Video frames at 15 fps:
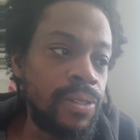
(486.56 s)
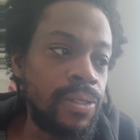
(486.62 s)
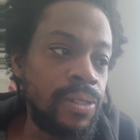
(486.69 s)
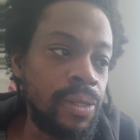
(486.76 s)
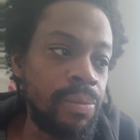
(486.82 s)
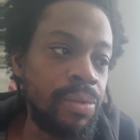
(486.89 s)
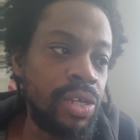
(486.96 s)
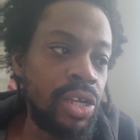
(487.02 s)

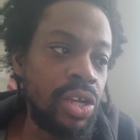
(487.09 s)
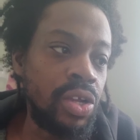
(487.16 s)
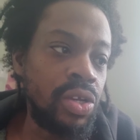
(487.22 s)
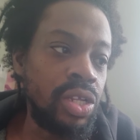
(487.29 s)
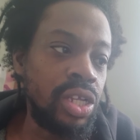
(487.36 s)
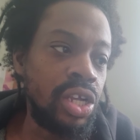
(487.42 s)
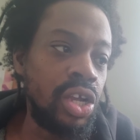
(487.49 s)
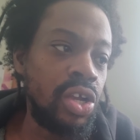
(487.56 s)

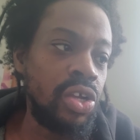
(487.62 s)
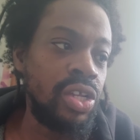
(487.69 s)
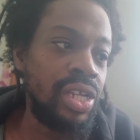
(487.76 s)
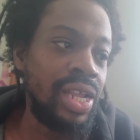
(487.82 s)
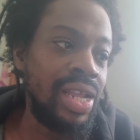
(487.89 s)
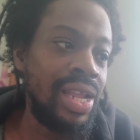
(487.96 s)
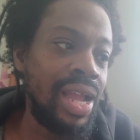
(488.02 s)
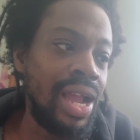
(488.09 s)
Semicolon. Go
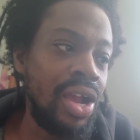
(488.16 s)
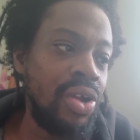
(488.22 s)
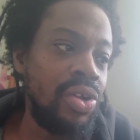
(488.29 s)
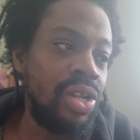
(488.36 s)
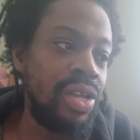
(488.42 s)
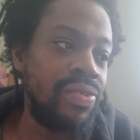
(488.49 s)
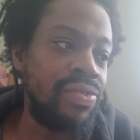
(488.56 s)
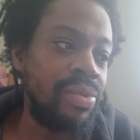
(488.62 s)
ye
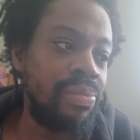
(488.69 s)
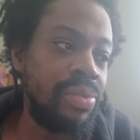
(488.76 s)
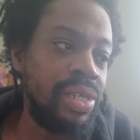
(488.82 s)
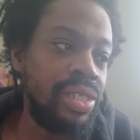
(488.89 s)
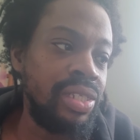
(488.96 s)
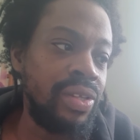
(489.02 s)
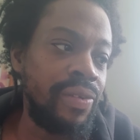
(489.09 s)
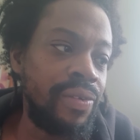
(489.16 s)
out of the
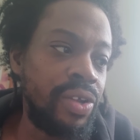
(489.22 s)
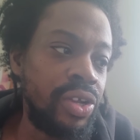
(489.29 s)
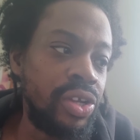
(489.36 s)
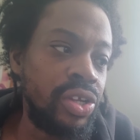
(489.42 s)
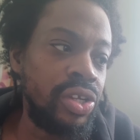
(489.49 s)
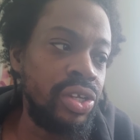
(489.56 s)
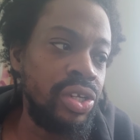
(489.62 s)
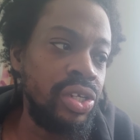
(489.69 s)
midst of
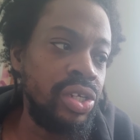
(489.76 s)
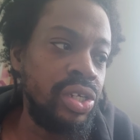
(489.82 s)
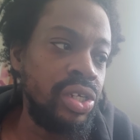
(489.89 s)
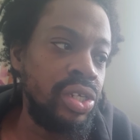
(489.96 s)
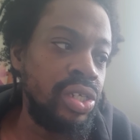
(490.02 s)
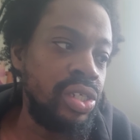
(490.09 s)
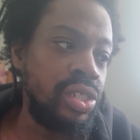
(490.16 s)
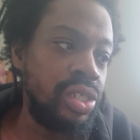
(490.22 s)
her.
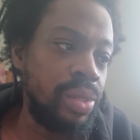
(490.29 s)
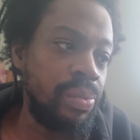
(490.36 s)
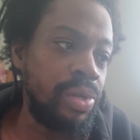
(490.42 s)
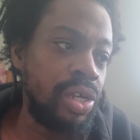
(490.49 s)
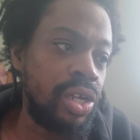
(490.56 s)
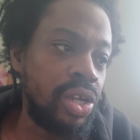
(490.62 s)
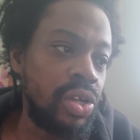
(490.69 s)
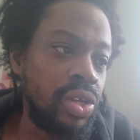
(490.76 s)

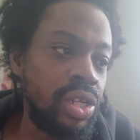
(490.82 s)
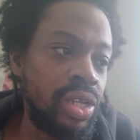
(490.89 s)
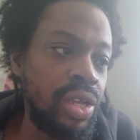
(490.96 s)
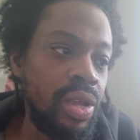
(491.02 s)
Semicolon.